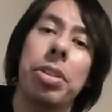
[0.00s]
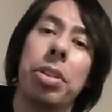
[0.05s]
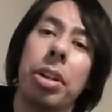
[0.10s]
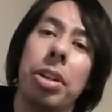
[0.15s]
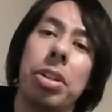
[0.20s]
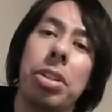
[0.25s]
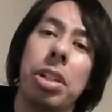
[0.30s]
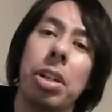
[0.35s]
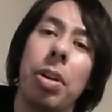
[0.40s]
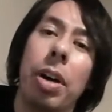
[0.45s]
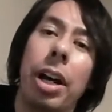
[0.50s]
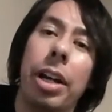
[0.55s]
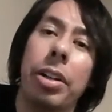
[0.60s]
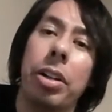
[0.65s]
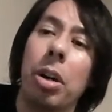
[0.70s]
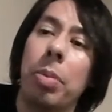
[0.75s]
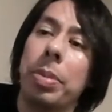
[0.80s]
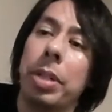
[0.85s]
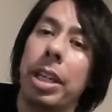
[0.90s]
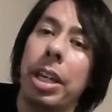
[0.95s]
So good to see
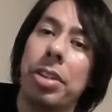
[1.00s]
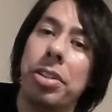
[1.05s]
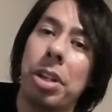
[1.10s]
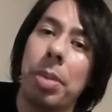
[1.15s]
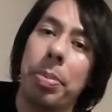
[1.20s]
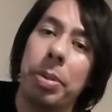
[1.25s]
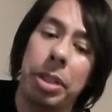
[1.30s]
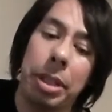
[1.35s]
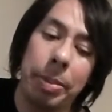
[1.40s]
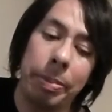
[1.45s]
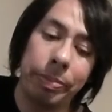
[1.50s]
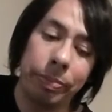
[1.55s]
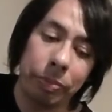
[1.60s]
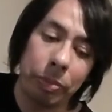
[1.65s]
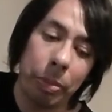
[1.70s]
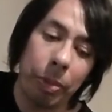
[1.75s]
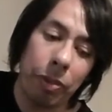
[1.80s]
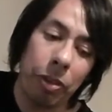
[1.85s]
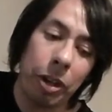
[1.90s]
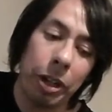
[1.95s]
Ohara. Hope to catch up with him
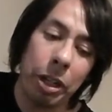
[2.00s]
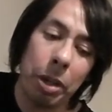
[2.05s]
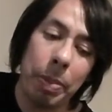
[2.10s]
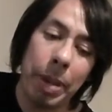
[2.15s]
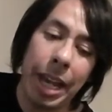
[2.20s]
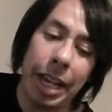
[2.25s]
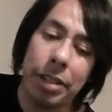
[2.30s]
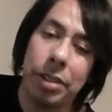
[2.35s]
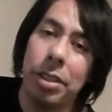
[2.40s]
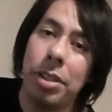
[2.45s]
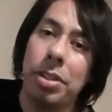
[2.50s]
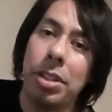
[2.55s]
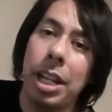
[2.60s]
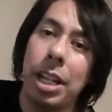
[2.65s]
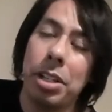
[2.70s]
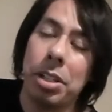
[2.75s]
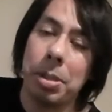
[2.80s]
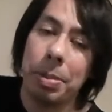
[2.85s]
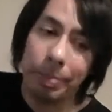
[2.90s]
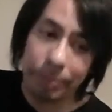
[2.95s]
before I go back to the
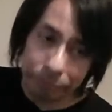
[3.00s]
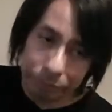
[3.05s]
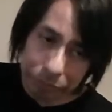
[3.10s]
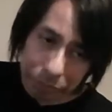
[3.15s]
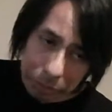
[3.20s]
States.